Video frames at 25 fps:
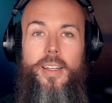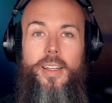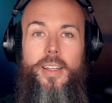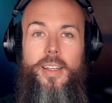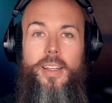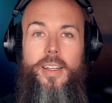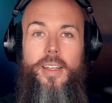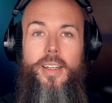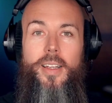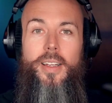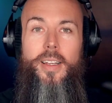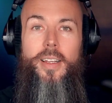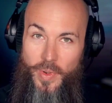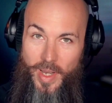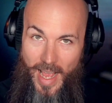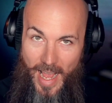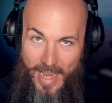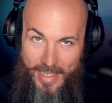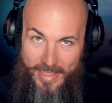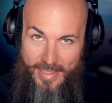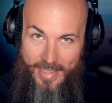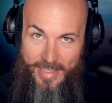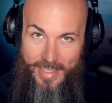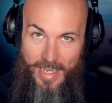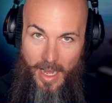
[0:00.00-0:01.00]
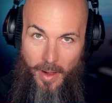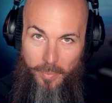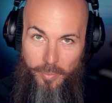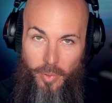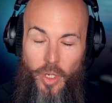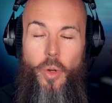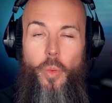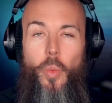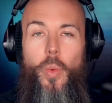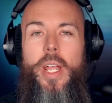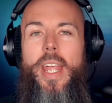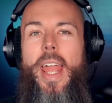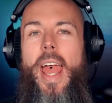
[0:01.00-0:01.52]
right, so next
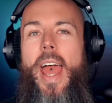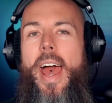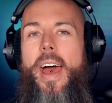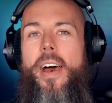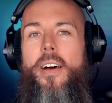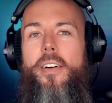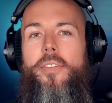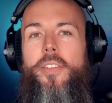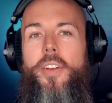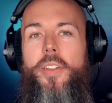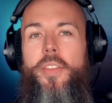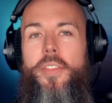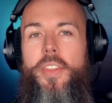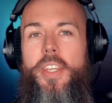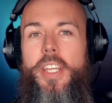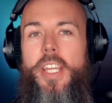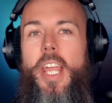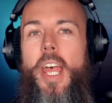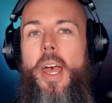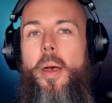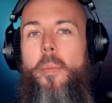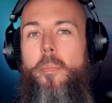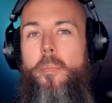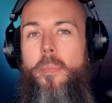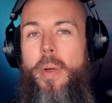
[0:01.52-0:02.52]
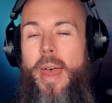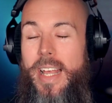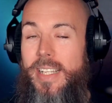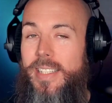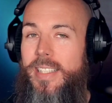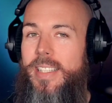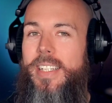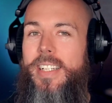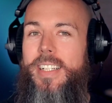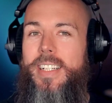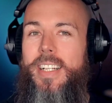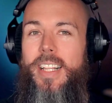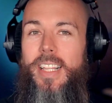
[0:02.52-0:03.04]
up, we have the
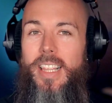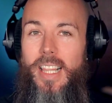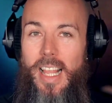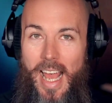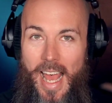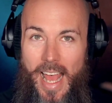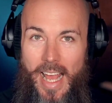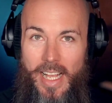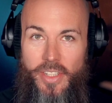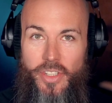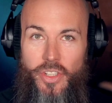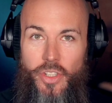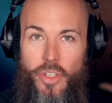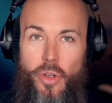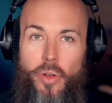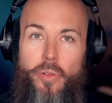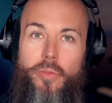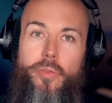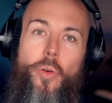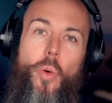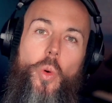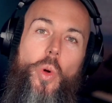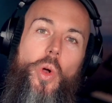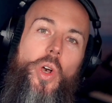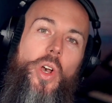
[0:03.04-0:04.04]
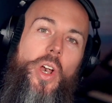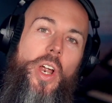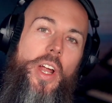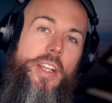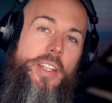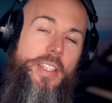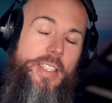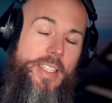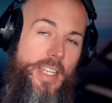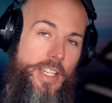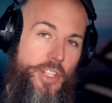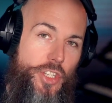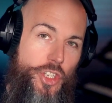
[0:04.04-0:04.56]
best in class for
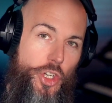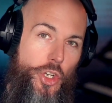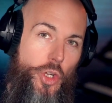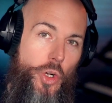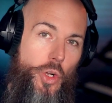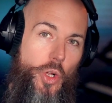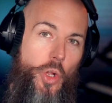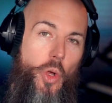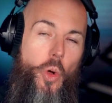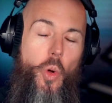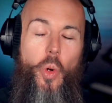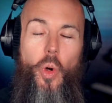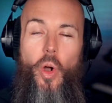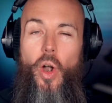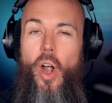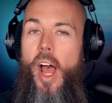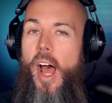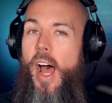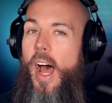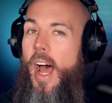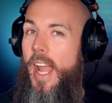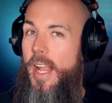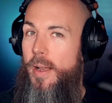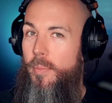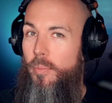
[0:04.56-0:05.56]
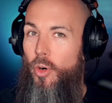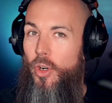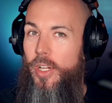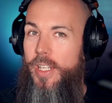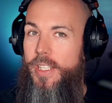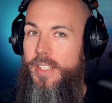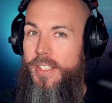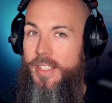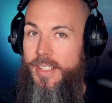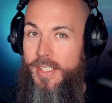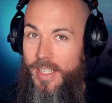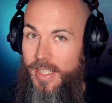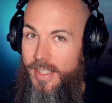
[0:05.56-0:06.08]
digital or
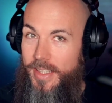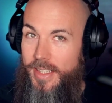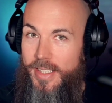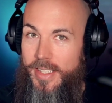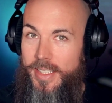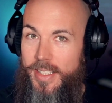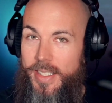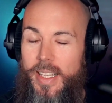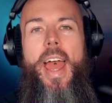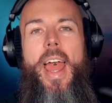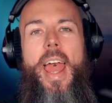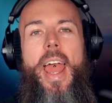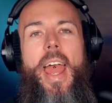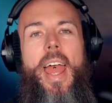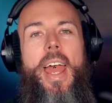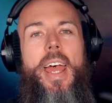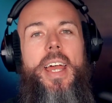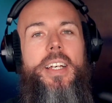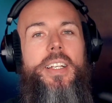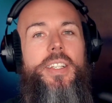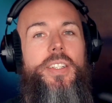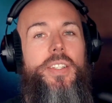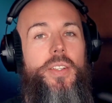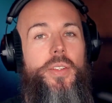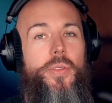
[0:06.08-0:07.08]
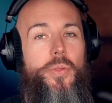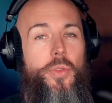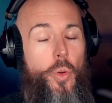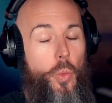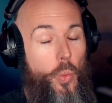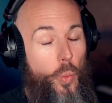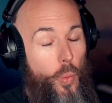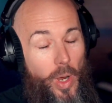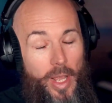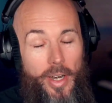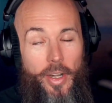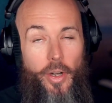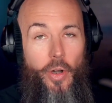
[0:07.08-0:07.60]
hybrid synths. And the
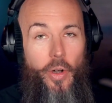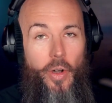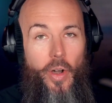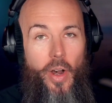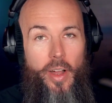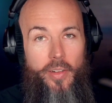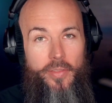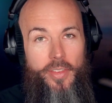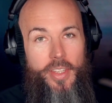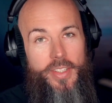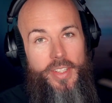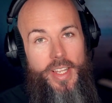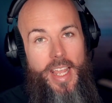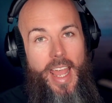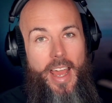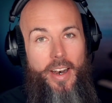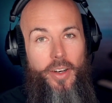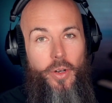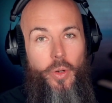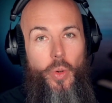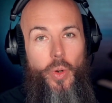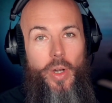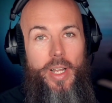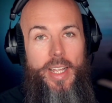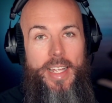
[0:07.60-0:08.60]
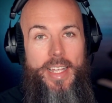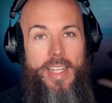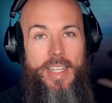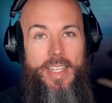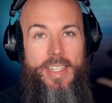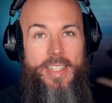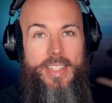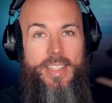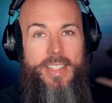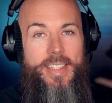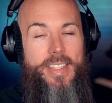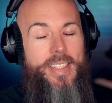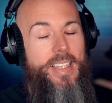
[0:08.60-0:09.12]
winner of this category
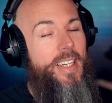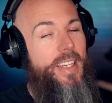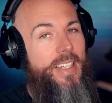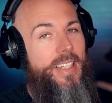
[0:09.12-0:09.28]
is